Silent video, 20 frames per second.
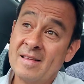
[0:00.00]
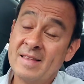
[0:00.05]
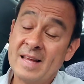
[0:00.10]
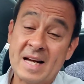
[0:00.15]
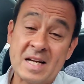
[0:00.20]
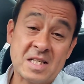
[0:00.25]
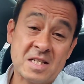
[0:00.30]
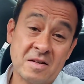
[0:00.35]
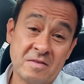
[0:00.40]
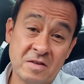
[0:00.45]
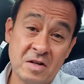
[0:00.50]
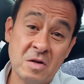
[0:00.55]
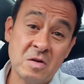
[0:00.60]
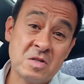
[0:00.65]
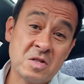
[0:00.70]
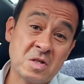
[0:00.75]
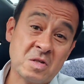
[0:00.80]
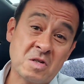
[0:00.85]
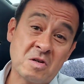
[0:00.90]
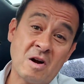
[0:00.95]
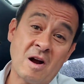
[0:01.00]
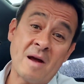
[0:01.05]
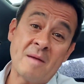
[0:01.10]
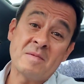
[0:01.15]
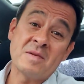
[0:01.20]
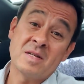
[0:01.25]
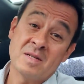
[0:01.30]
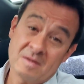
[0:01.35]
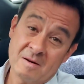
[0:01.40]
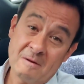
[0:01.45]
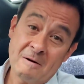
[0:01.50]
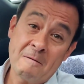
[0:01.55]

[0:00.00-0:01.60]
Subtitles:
Thanks if you subscribed.